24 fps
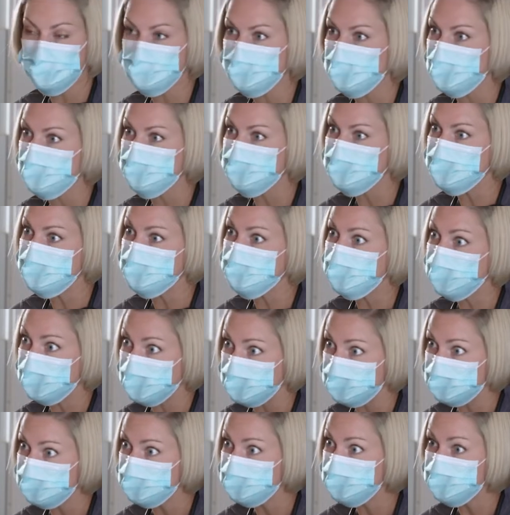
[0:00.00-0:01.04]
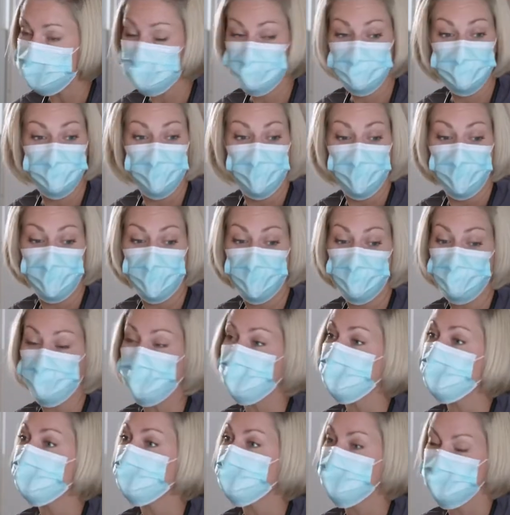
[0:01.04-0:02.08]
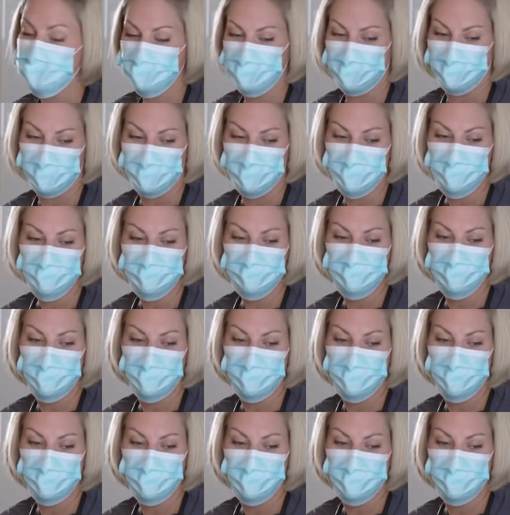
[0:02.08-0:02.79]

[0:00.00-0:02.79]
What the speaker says: Another trend impacting workplaces